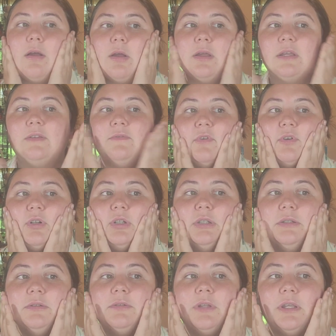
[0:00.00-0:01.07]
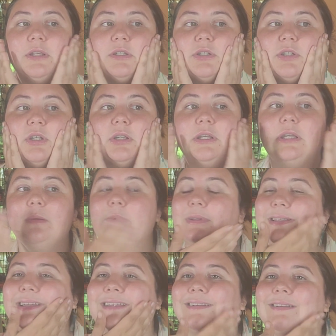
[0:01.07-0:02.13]
It's very like sticky, but
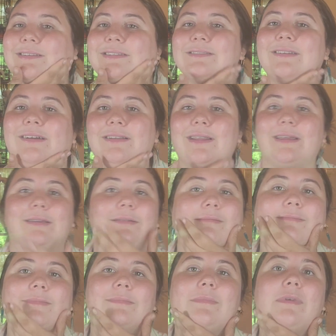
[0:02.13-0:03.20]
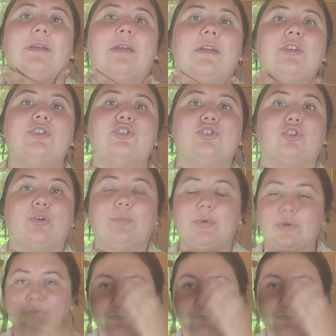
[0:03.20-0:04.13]
like it's not like syrup on your